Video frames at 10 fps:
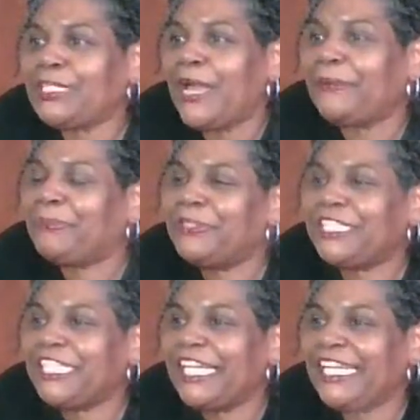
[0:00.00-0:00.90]
I
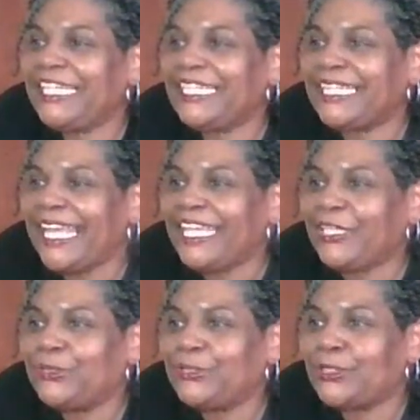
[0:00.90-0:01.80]
appreciate it. Thank
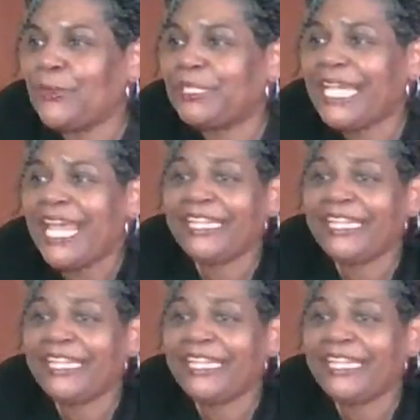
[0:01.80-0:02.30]
you so much.